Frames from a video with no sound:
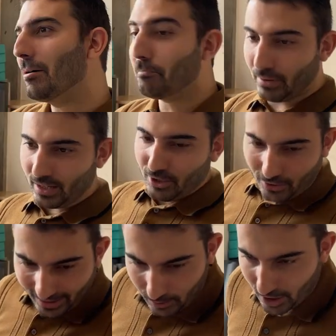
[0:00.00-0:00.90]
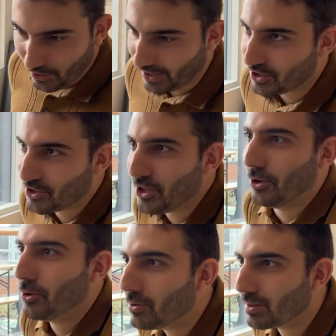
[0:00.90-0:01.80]
But credit where credit is
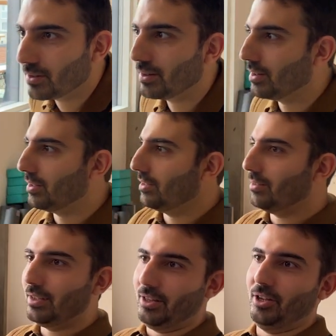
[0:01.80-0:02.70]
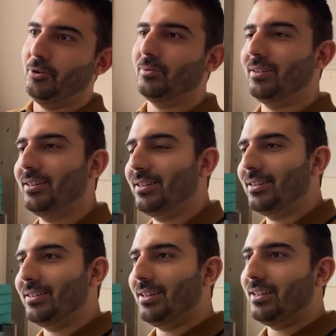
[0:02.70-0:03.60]
due, you know,
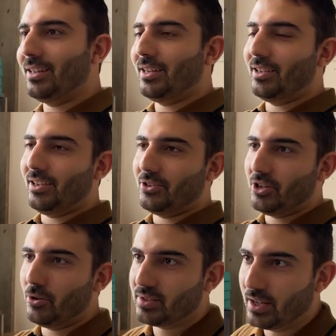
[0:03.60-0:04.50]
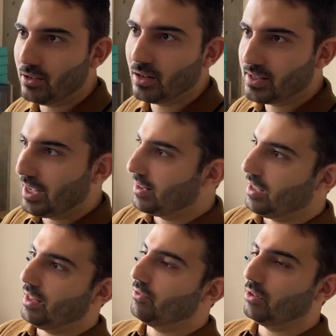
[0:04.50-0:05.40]
it shows that you guys had
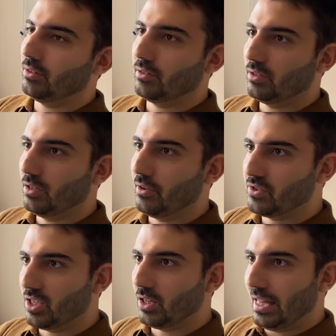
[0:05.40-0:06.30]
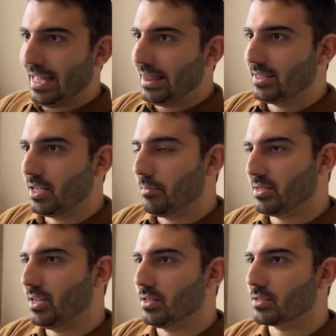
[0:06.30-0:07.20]
that level of skill in the team as
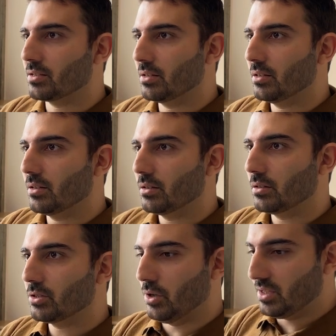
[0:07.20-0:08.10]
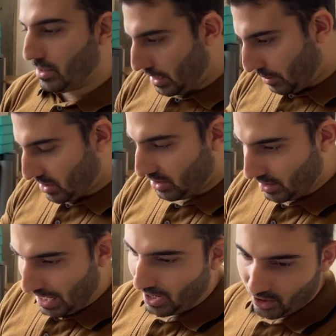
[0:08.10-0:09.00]
it is. So it was
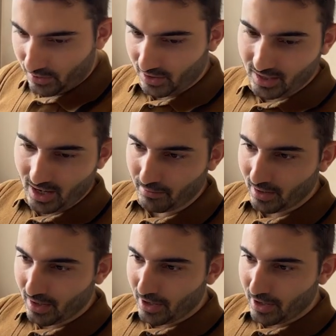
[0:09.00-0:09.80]
that good of a team.